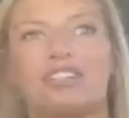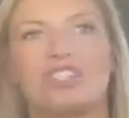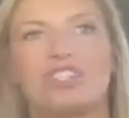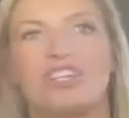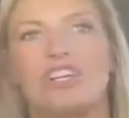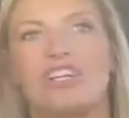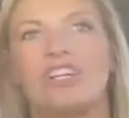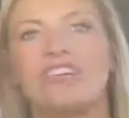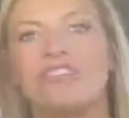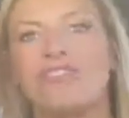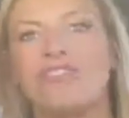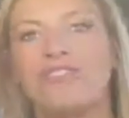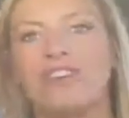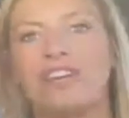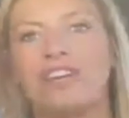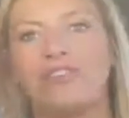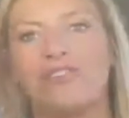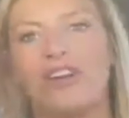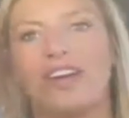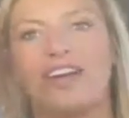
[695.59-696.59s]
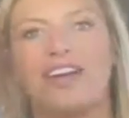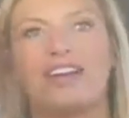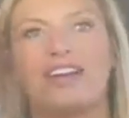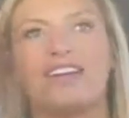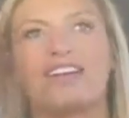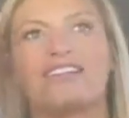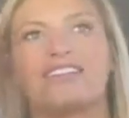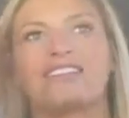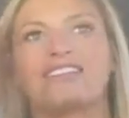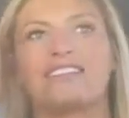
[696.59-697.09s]
dirty feet,
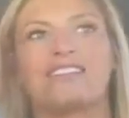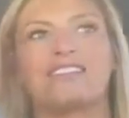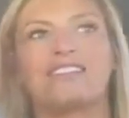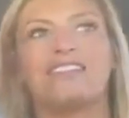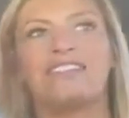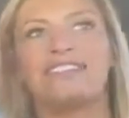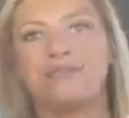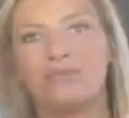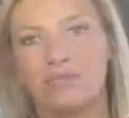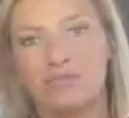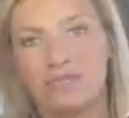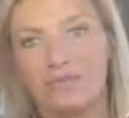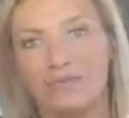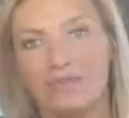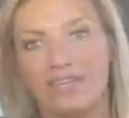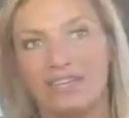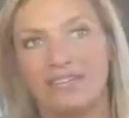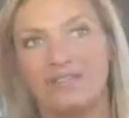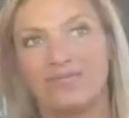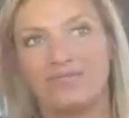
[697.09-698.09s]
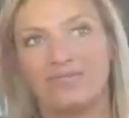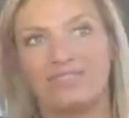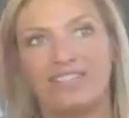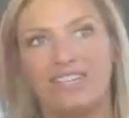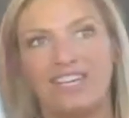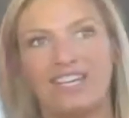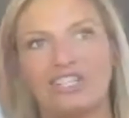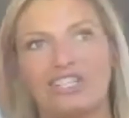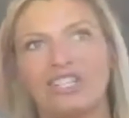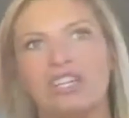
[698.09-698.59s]
right? Sends them to me.
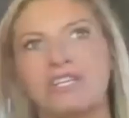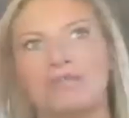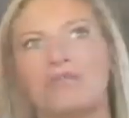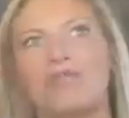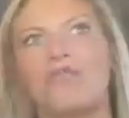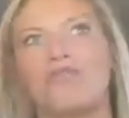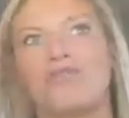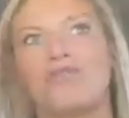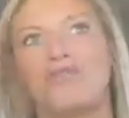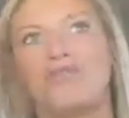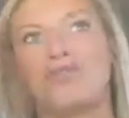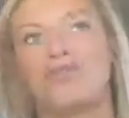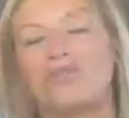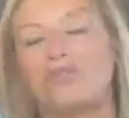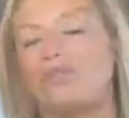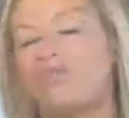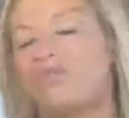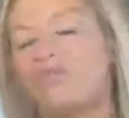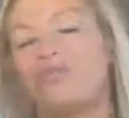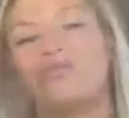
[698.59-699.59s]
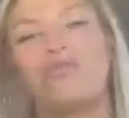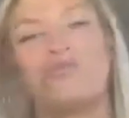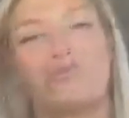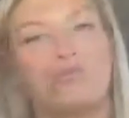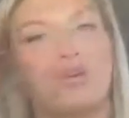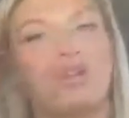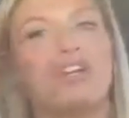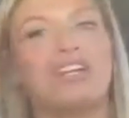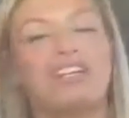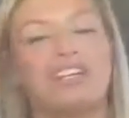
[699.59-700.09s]
He actually has
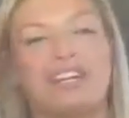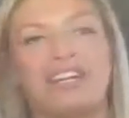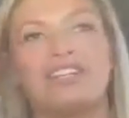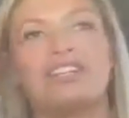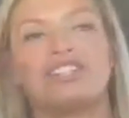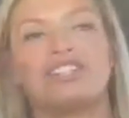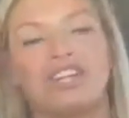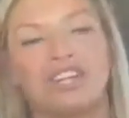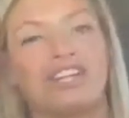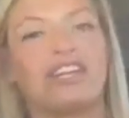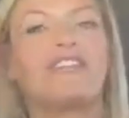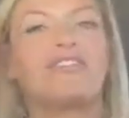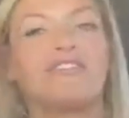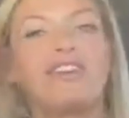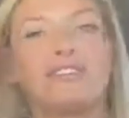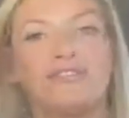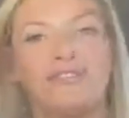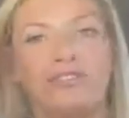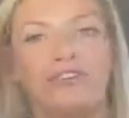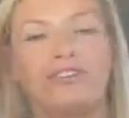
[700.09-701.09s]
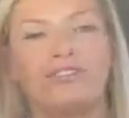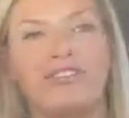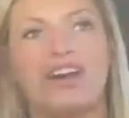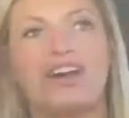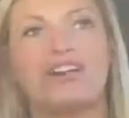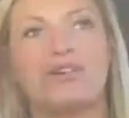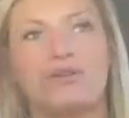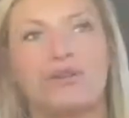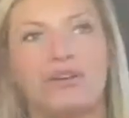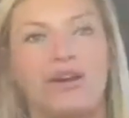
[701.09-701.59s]
pretty ill, like, feet for a
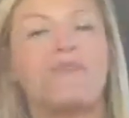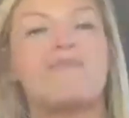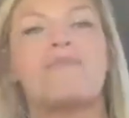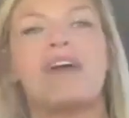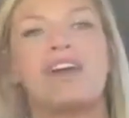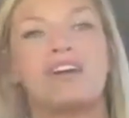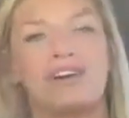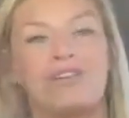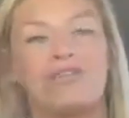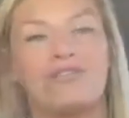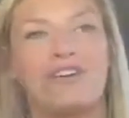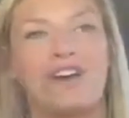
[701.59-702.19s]
fighter, a male